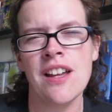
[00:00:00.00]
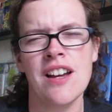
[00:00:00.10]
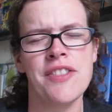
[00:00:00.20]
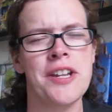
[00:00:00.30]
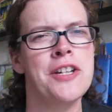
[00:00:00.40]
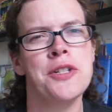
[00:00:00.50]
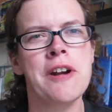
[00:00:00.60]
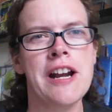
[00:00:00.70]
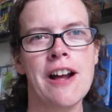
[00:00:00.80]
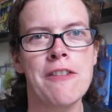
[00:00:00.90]
I thought I'd
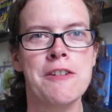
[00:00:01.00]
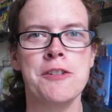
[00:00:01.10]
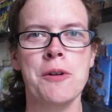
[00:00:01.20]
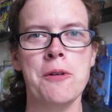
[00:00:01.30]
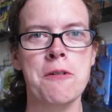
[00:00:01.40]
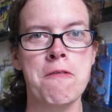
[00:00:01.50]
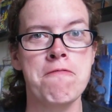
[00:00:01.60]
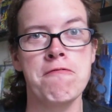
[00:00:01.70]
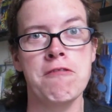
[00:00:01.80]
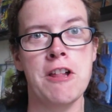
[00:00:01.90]
try out this whole
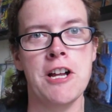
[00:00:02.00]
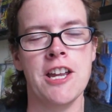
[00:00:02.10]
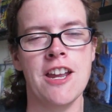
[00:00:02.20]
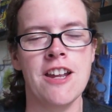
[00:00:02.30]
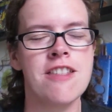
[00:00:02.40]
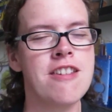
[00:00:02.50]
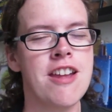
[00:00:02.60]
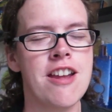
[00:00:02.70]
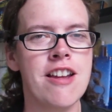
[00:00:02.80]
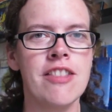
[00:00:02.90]
vlogging
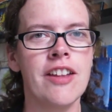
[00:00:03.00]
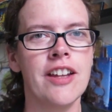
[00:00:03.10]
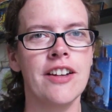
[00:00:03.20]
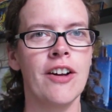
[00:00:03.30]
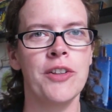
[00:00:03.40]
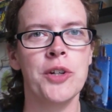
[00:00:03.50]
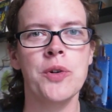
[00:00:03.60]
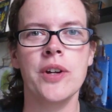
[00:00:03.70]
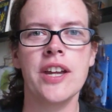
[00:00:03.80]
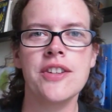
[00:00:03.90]
thing that all the
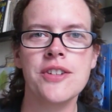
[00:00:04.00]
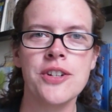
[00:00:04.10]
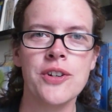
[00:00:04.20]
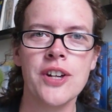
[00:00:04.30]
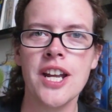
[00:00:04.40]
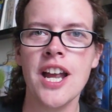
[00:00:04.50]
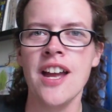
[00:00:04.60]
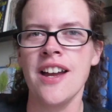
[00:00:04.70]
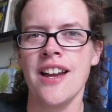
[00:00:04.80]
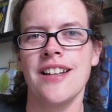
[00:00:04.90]
cool kids are doing
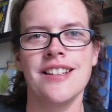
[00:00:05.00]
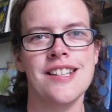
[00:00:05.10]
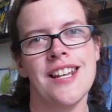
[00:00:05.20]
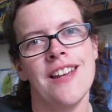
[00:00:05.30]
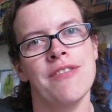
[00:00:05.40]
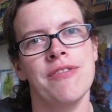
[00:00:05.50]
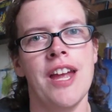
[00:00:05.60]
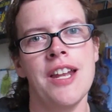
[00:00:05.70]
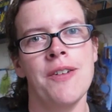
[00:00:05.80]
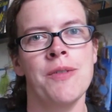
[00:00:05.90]
and see if
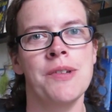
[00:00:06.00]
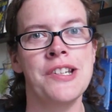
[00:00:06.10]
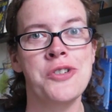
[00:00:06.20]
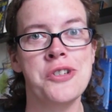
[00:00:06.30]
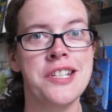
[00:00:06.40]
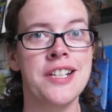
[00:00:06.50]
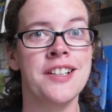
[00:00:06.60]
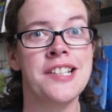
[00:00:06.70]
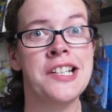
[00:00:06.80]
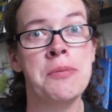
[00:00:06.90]
anyone was interested in
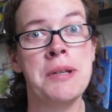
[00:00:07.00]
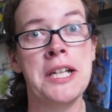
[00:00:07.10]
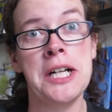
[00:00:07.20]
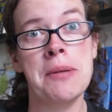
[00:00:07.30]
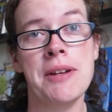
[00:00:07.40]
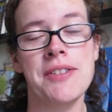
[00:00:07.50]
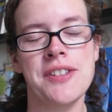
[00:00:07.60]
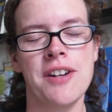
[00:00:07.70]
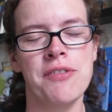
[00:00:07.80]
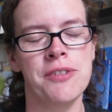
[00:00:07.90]
listening to me talk about
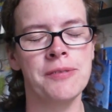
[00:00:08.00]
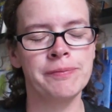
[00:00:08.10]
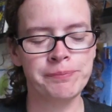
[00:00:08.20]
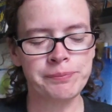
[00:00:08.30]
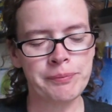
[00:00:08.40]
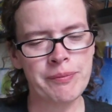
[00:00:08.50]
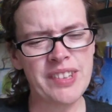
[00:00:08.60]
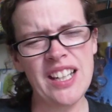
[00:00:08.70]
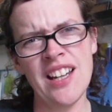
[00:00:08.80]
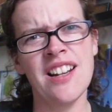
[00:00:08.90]
stuff.
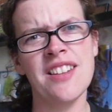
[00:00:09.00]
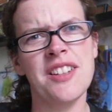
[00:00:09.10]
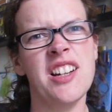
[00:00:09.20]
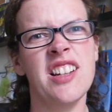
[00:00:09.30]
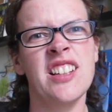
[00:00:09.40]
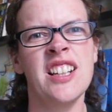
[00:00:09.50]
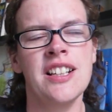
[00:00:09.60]
And I thought,